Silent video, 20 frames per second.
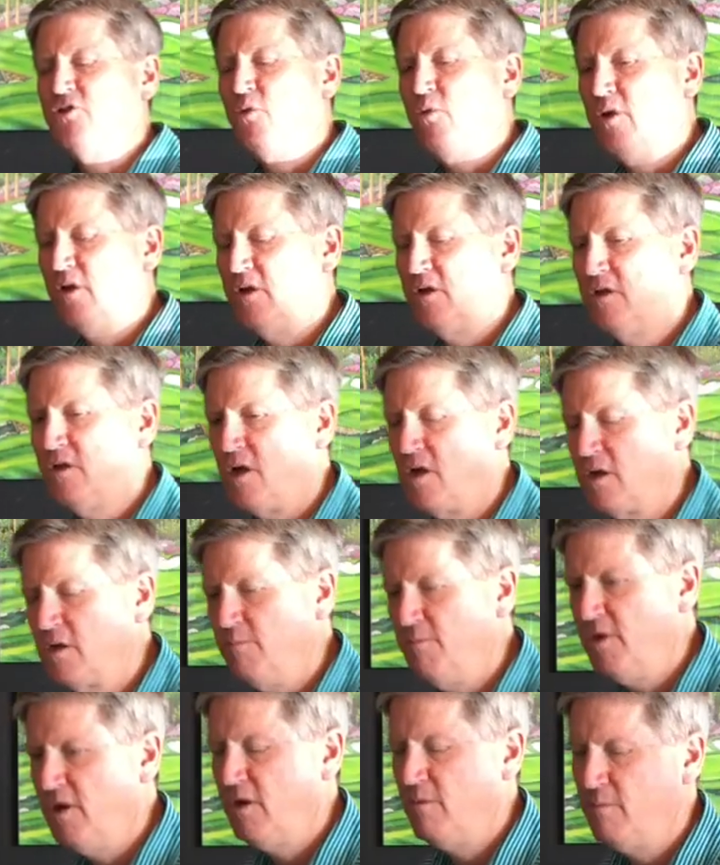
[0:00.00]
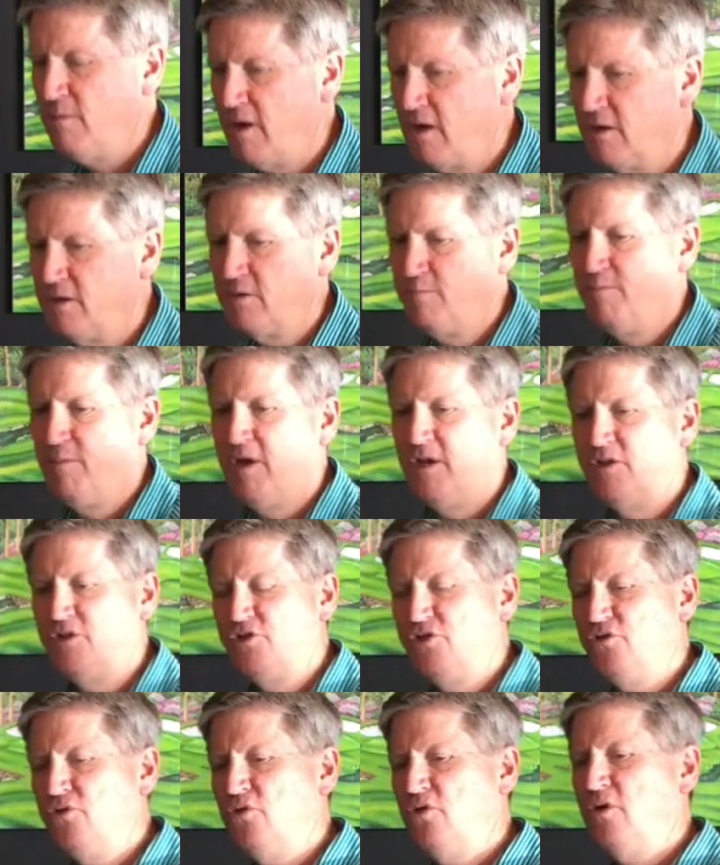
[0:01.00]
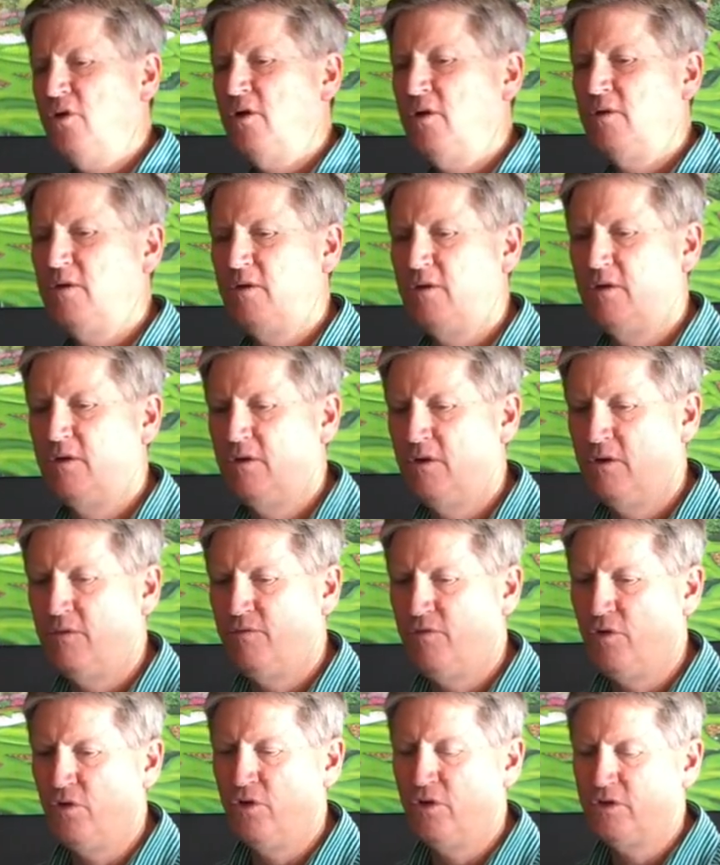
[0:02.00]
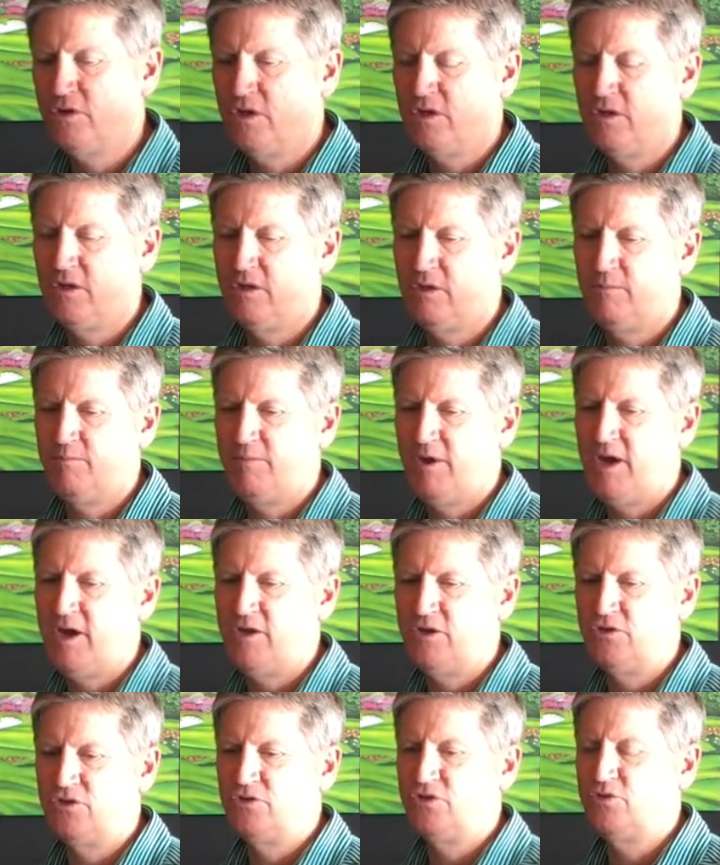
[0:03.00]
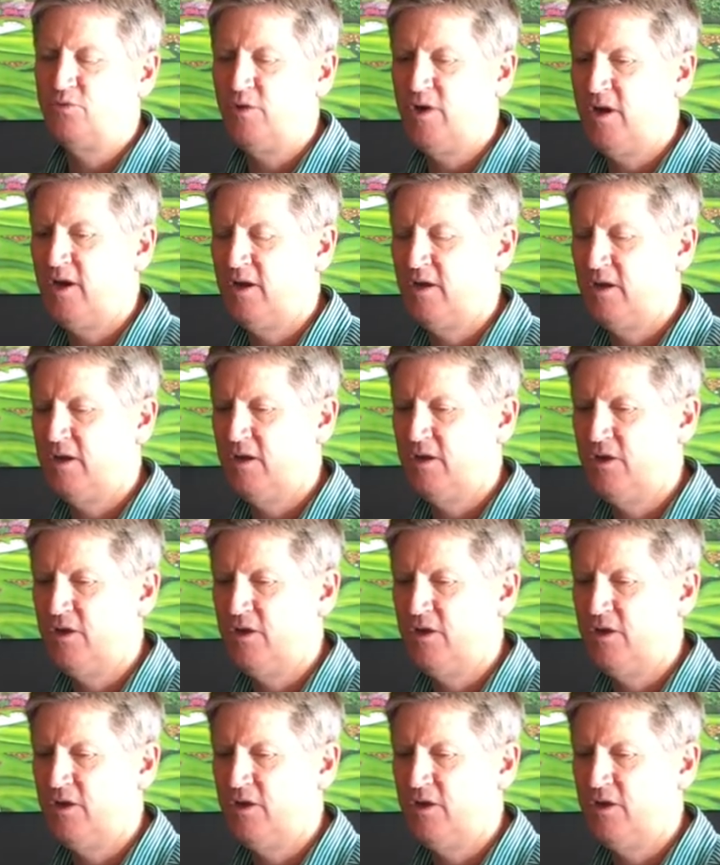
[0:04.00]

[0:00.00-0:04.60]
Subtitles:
wanted to talk a minute about Payne Stewart. You know, if you looked at Payne's swing in